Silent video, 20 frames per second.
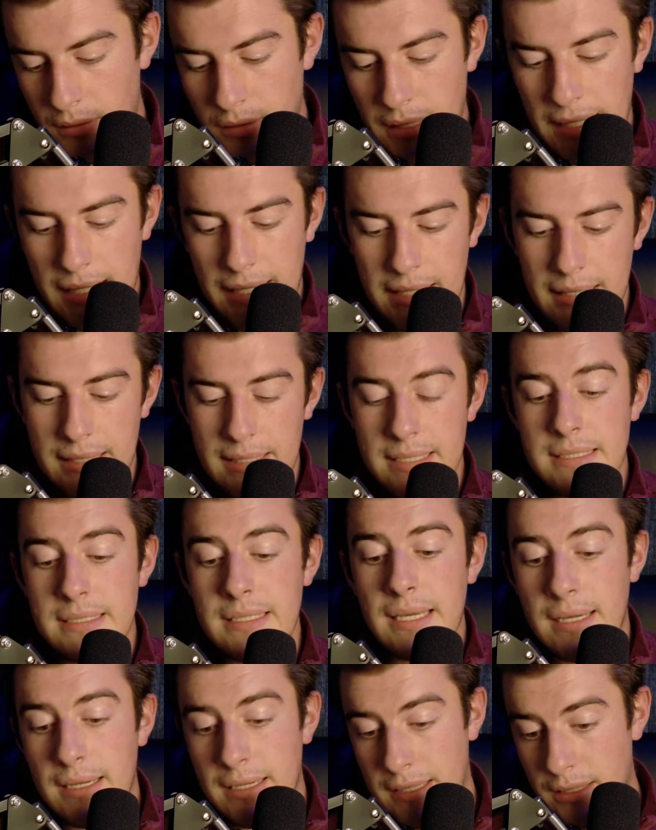And this
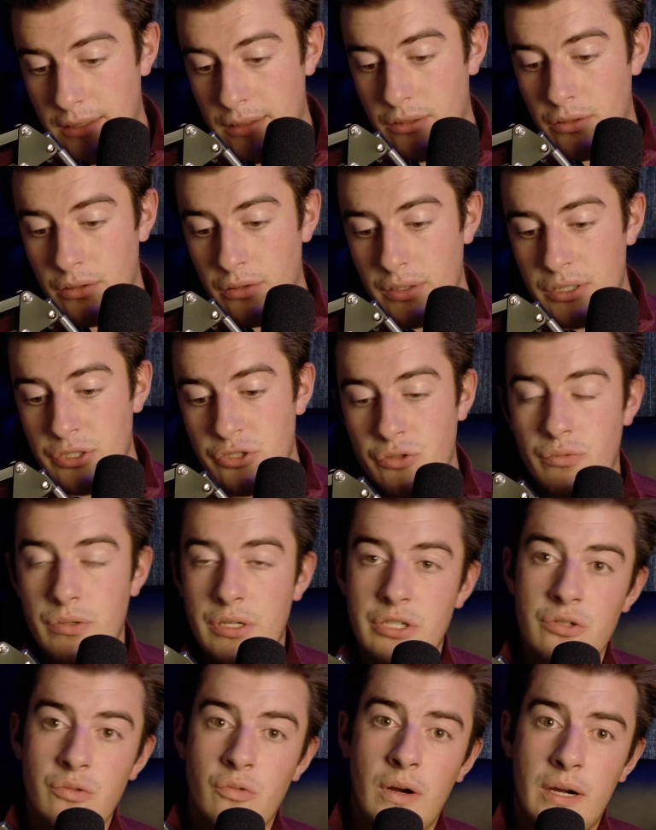guy here is the
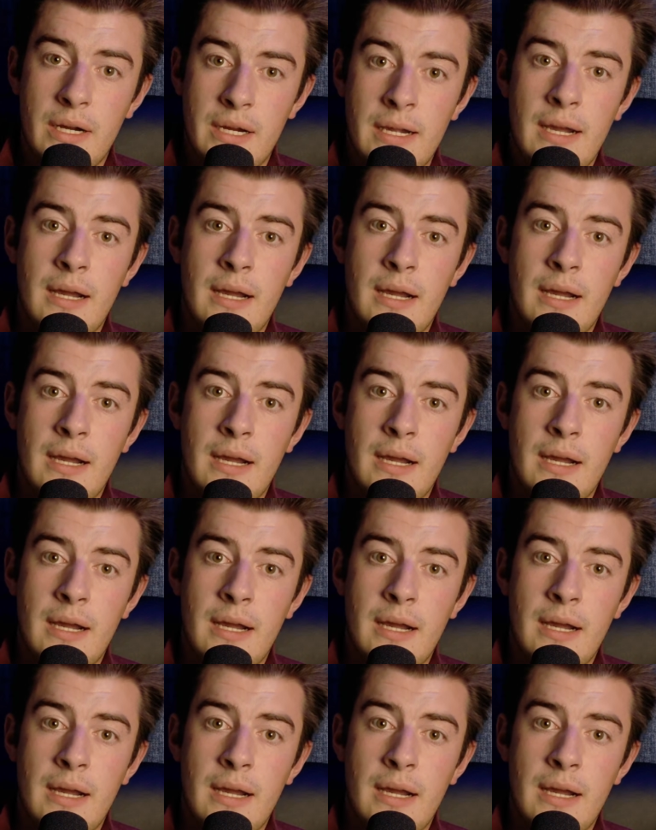reason why